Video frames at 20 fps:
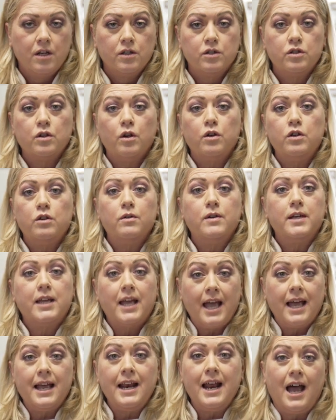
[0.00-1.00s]
So you
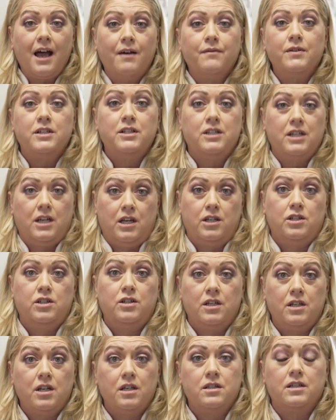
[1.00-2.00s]
can have a dish
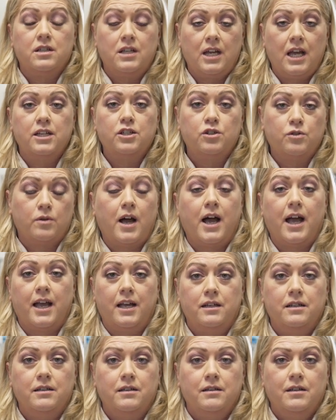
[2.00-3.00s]
that doesn't taste right.